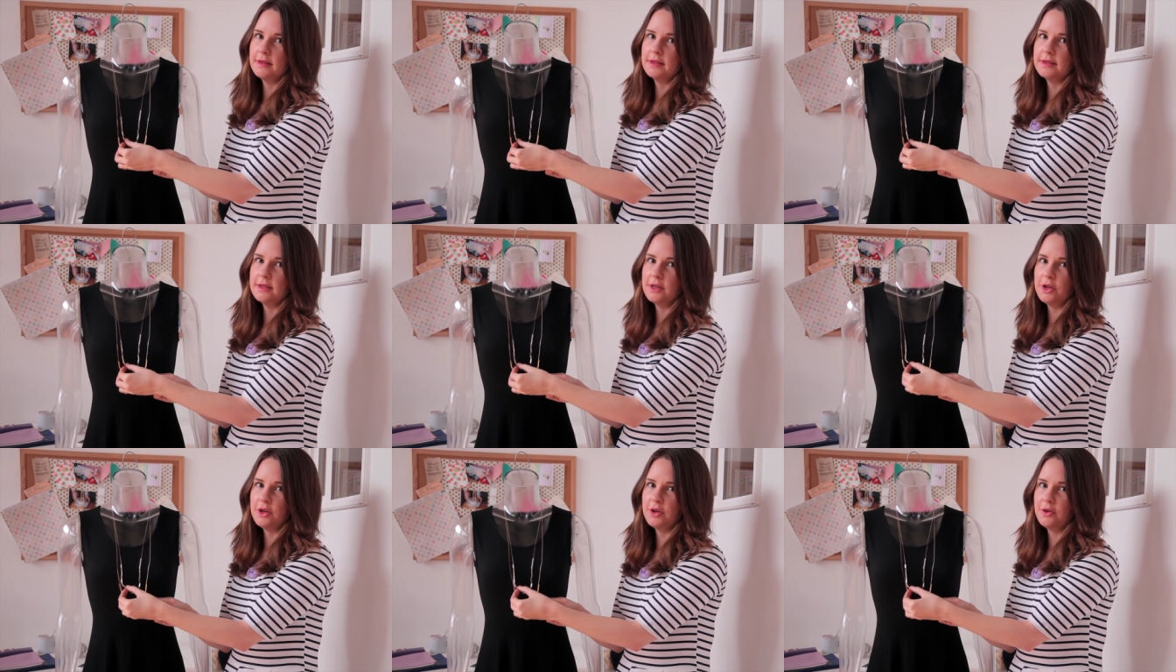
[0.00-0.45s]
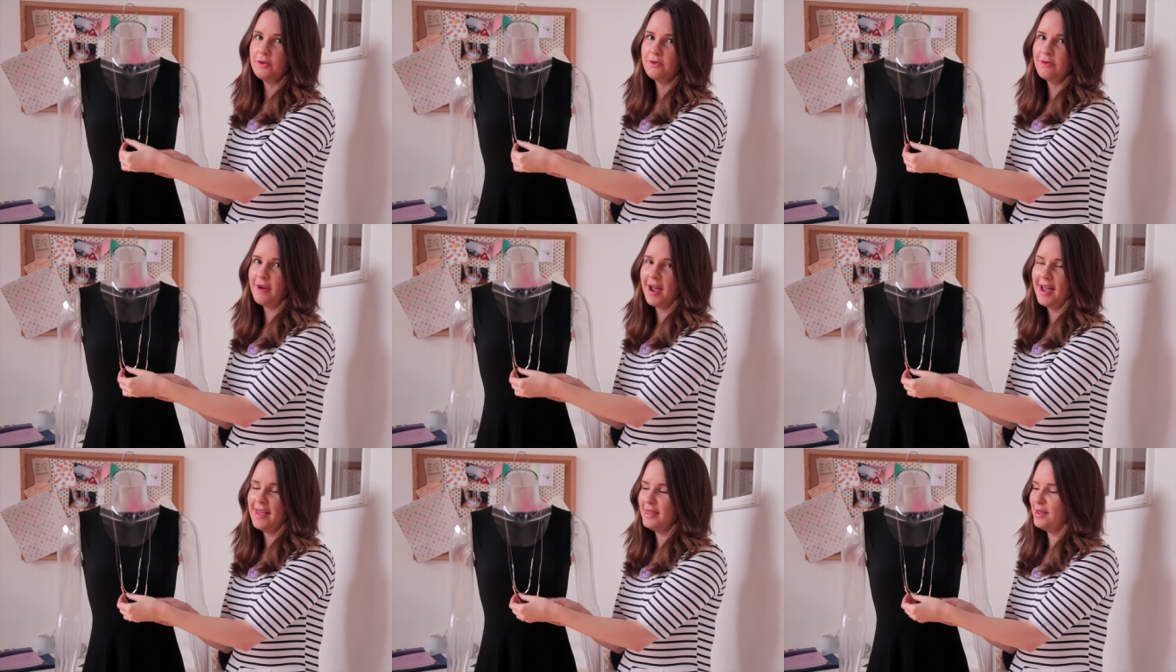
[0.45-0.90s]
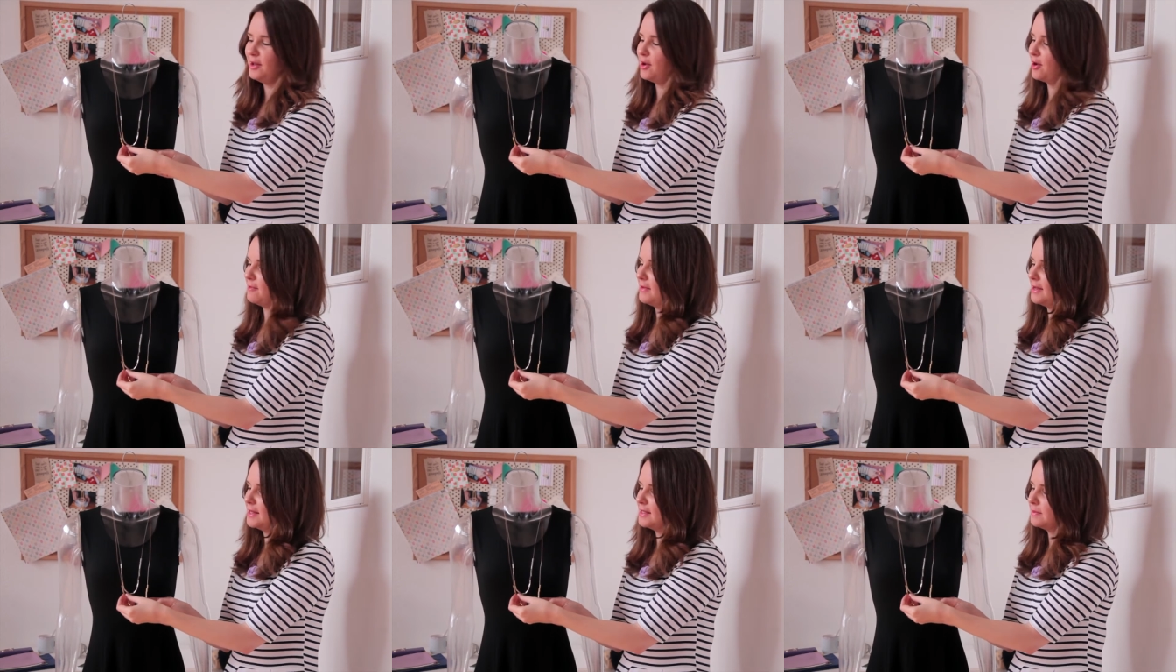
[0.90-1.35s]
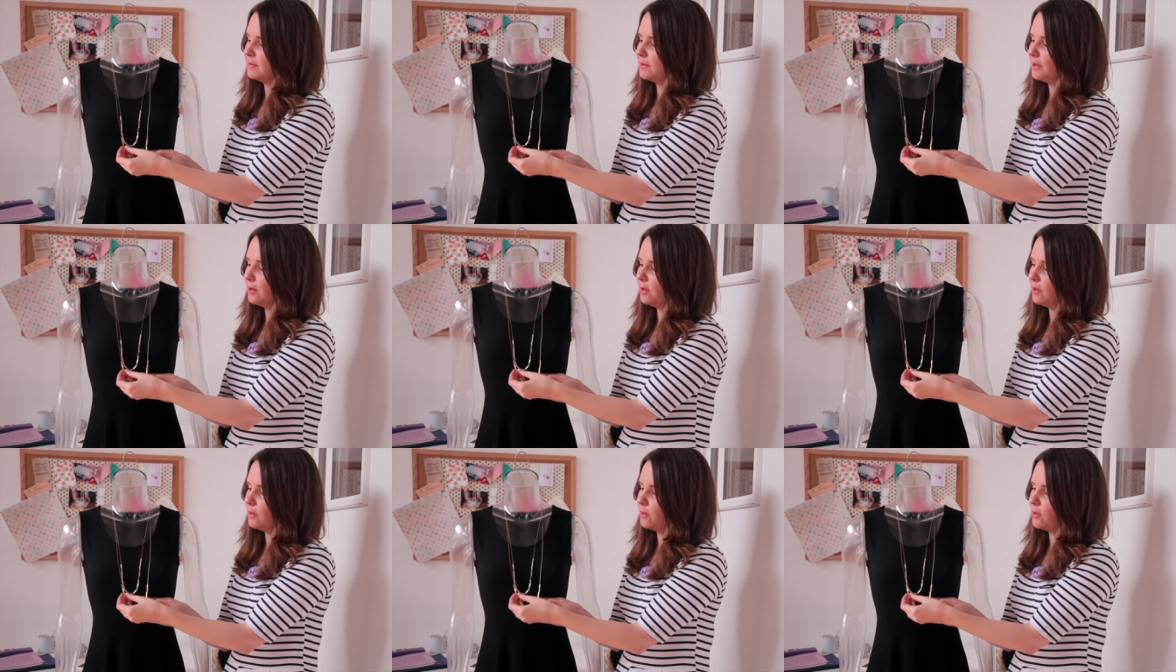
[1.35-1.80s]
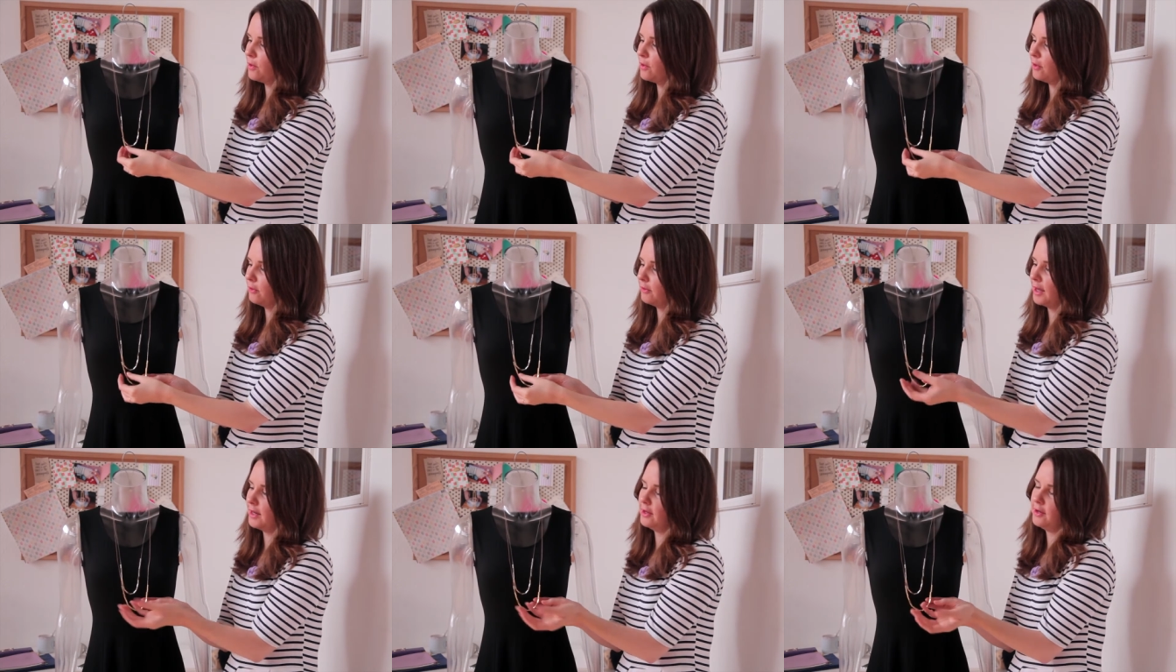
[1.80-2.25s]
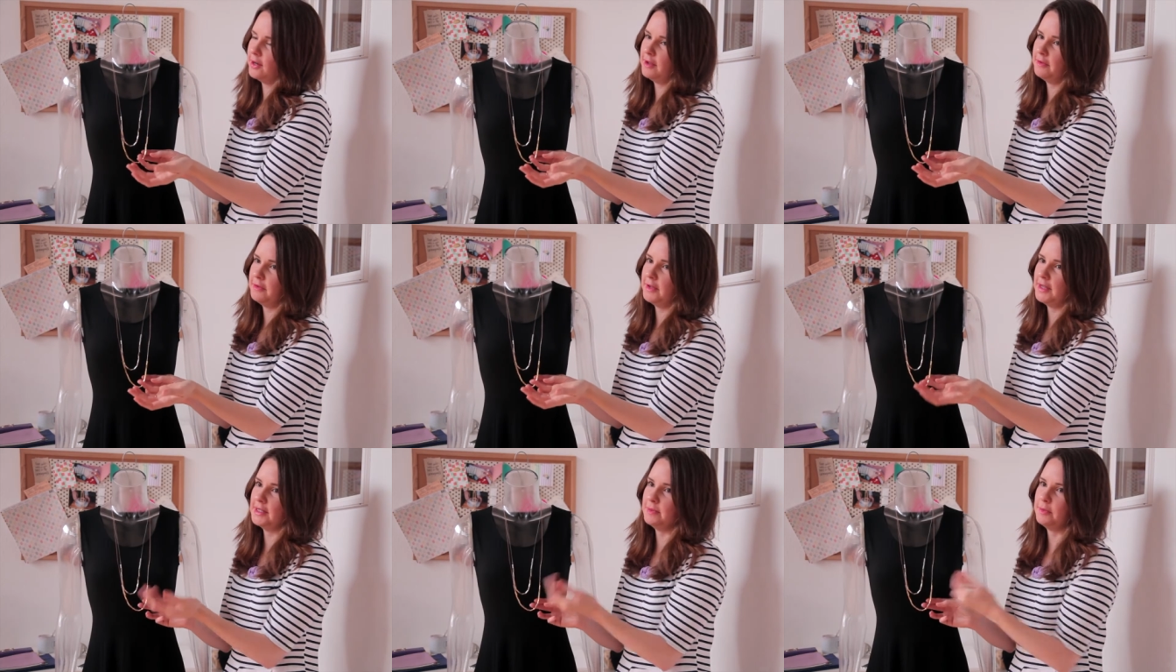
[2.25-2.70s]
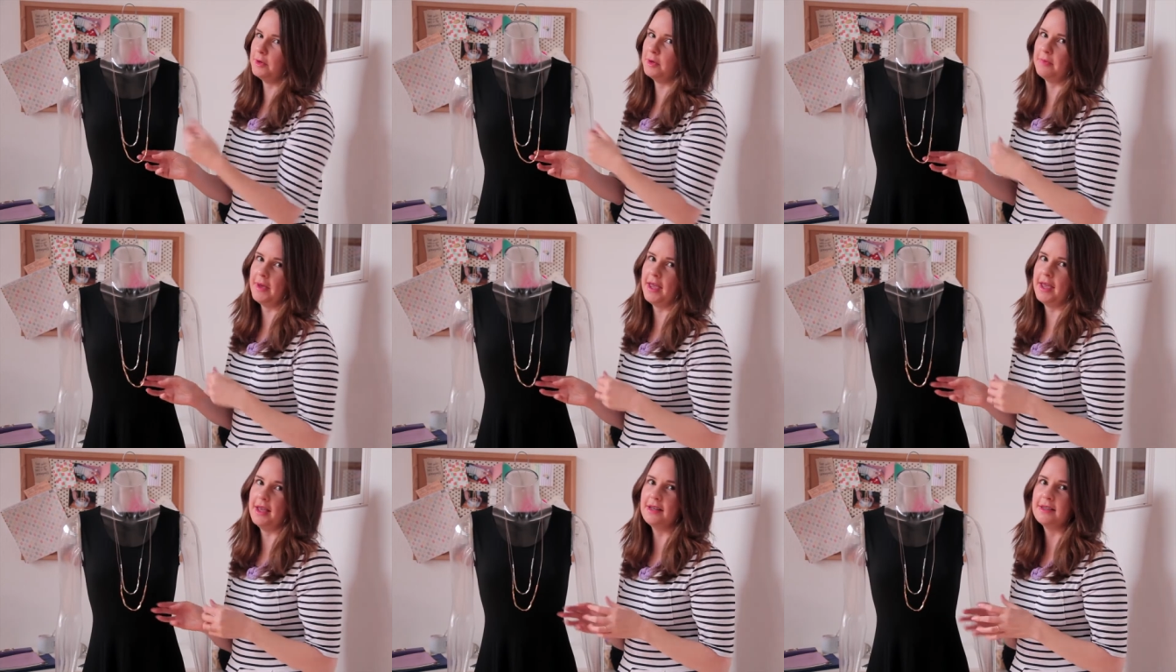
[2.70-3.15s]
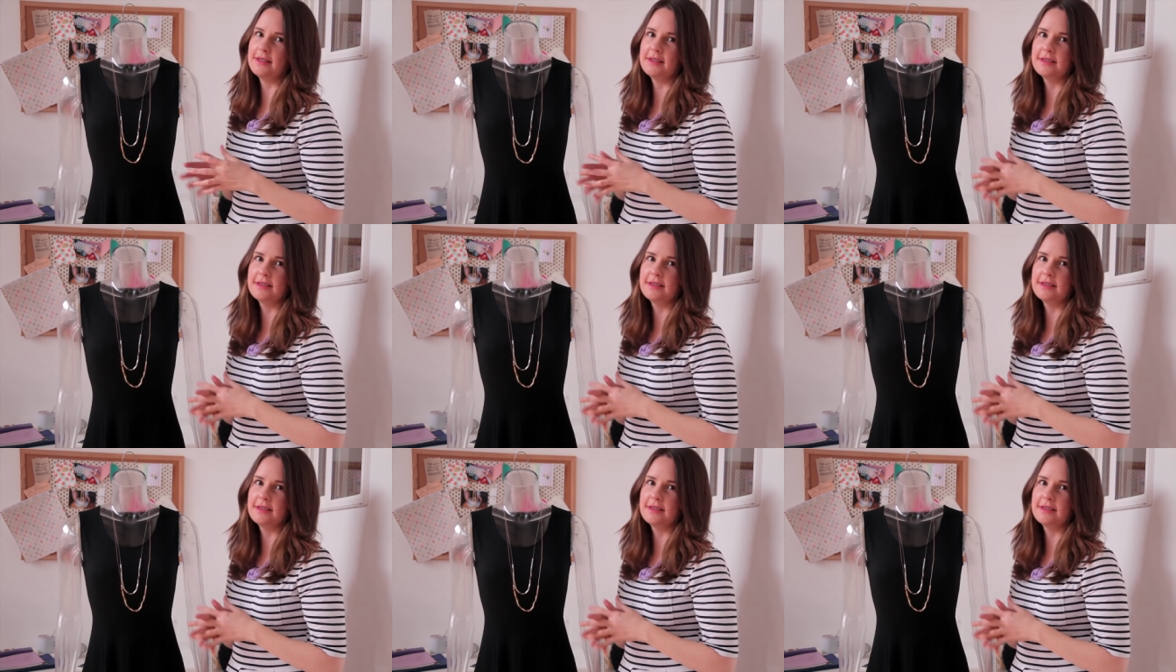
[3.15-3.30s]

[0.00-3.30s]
So write in the comments below or write on our Facebook page.